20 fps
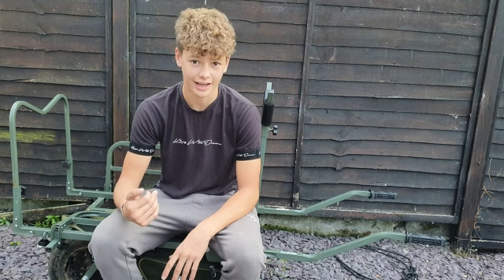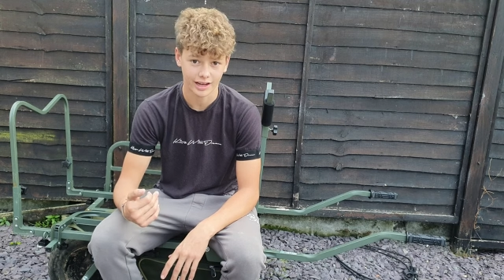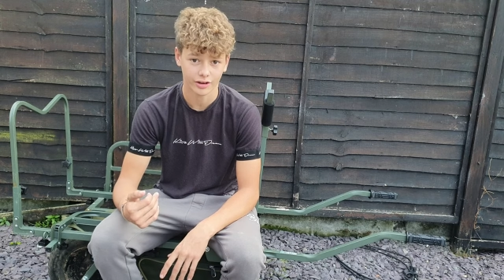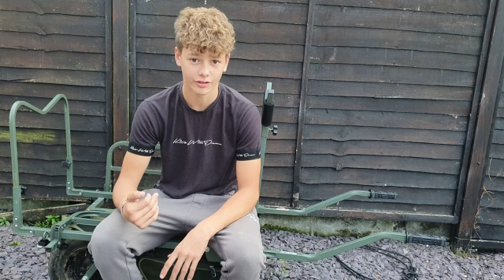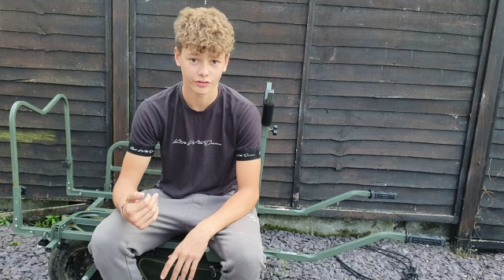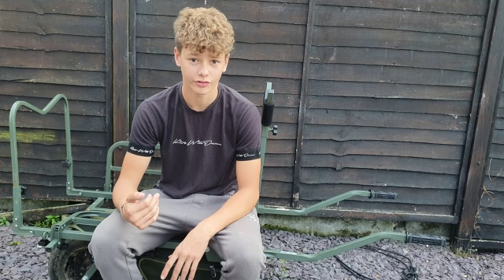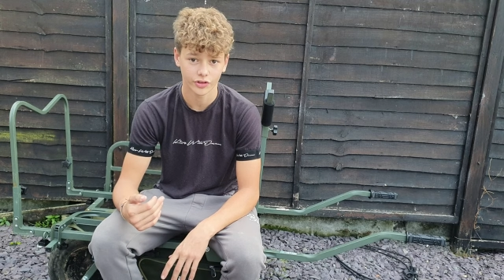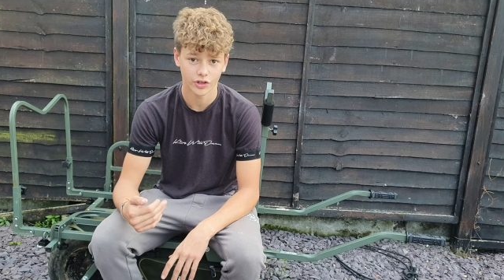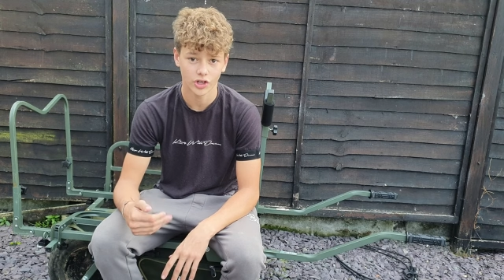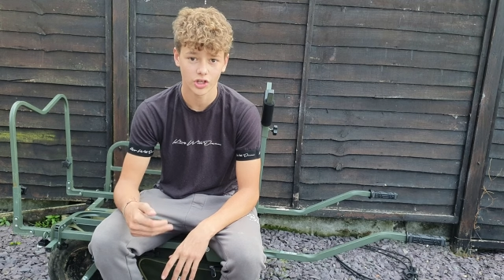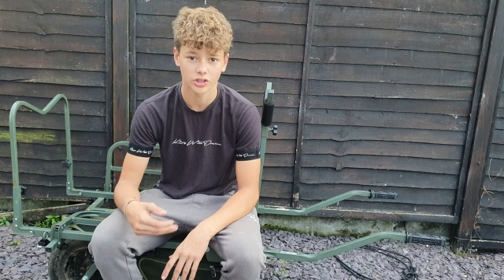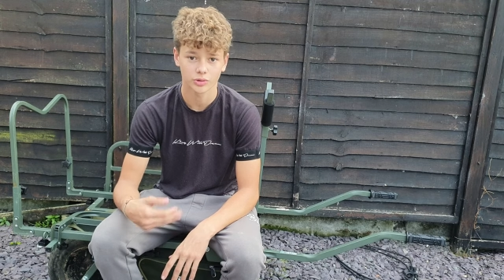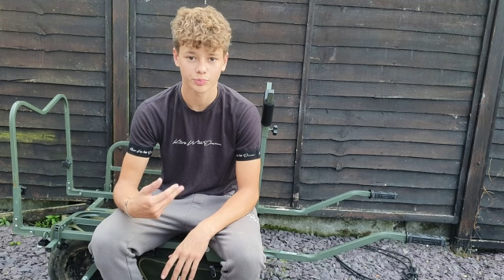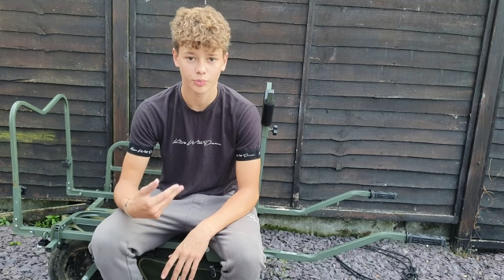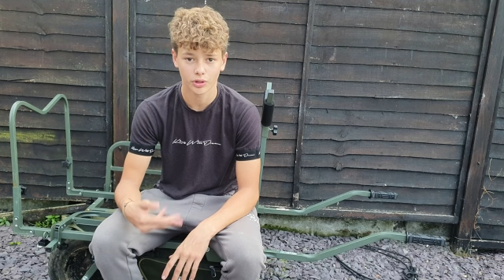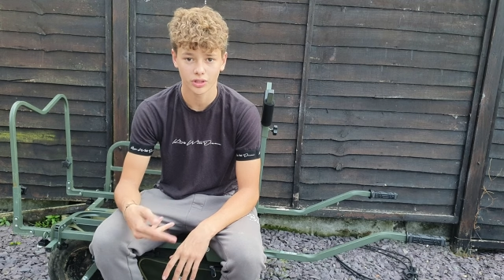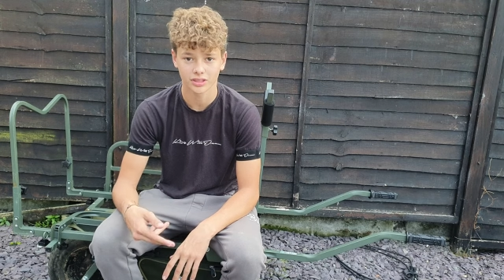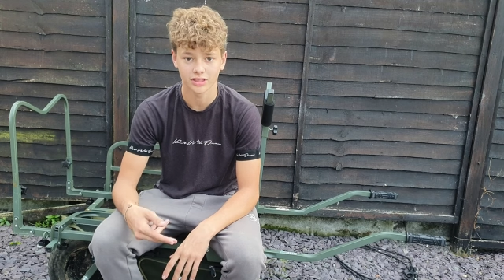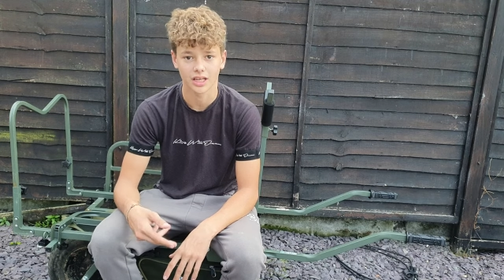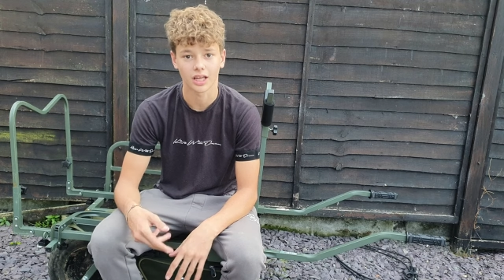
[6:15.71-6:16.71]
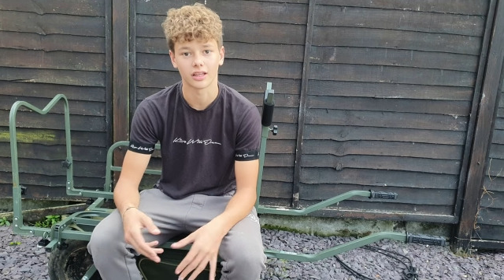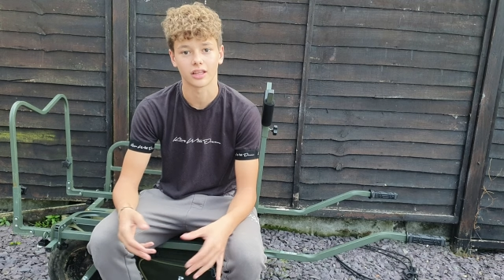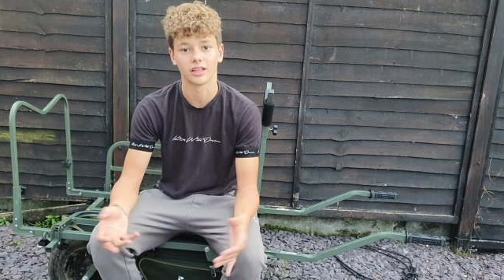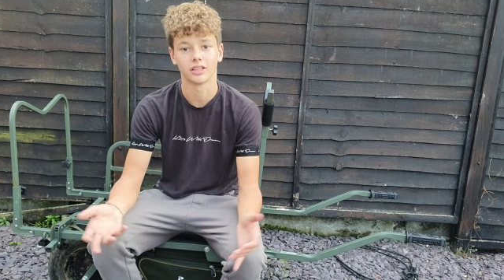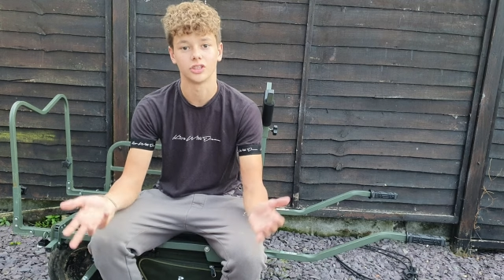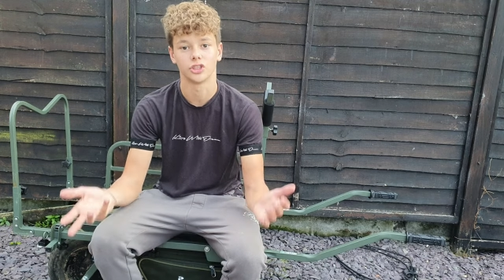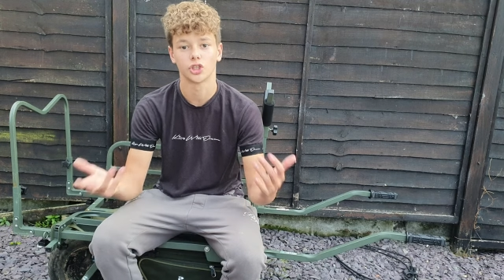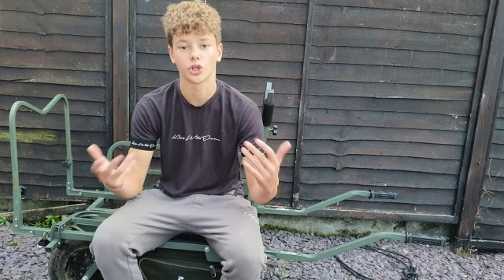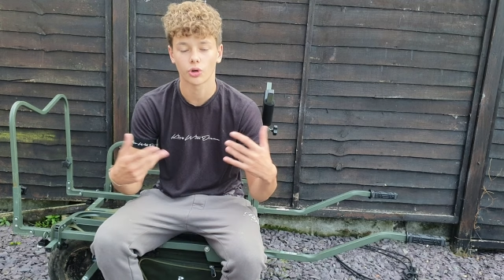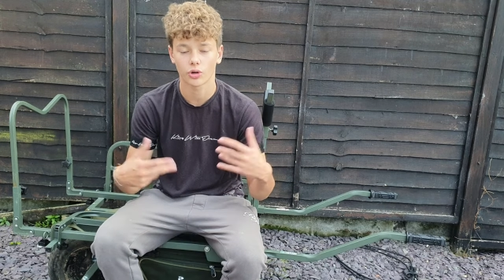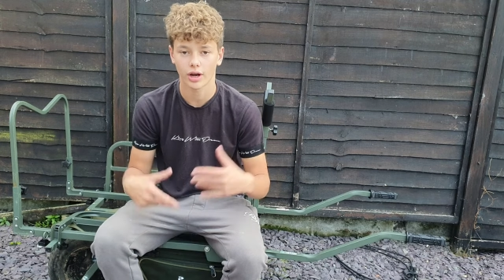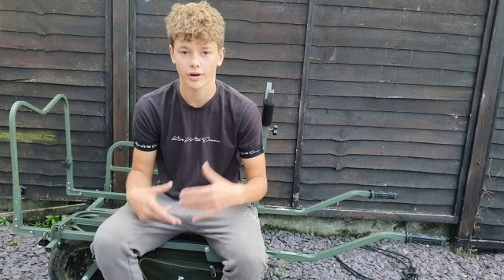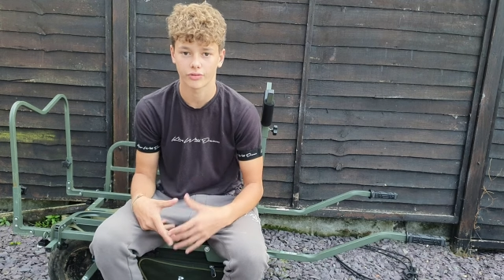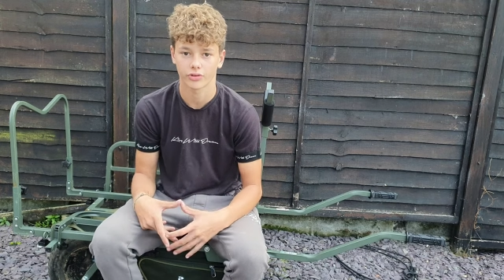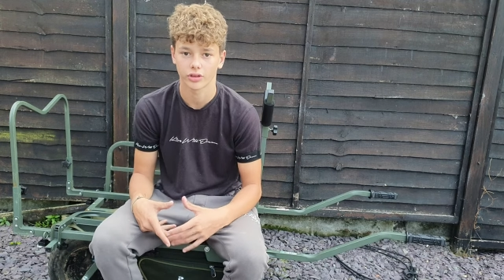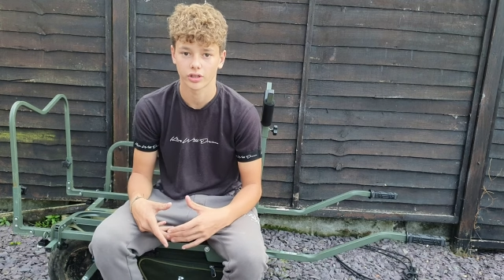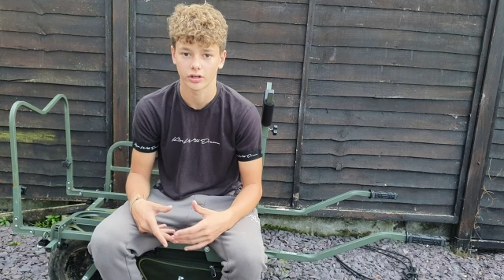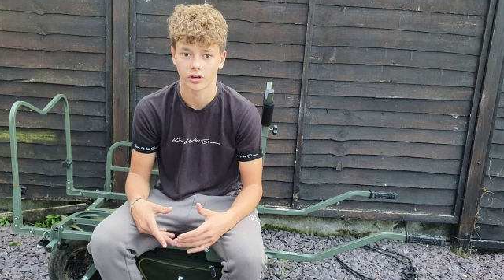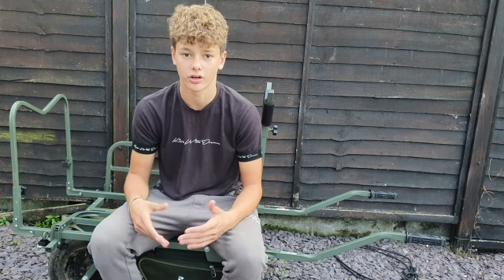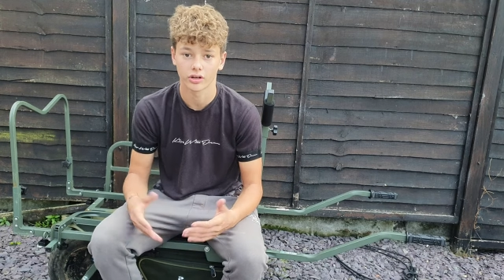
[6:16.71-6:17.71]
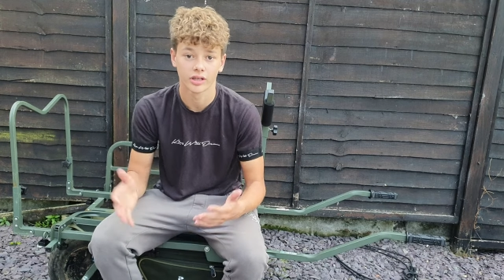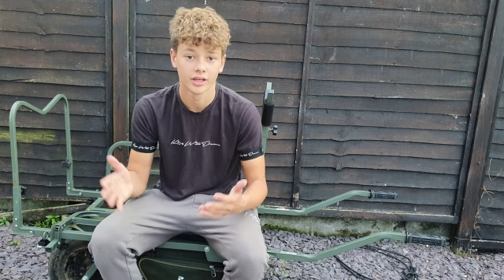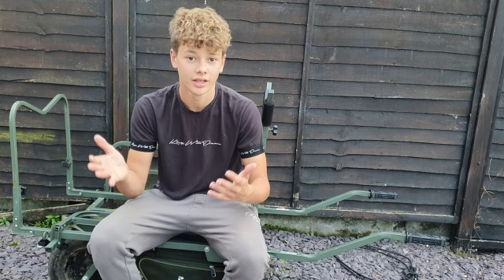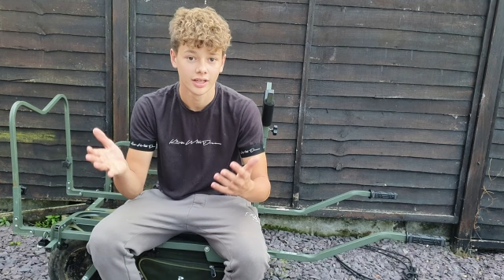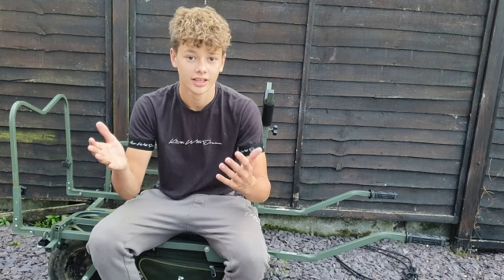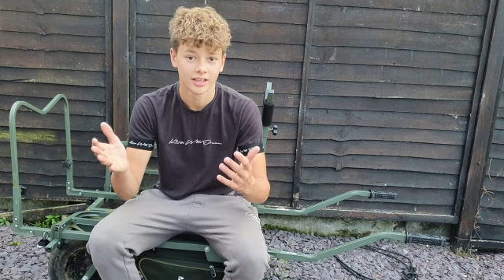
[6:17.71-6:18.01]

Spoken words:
it out first, put it together, chuck everything on,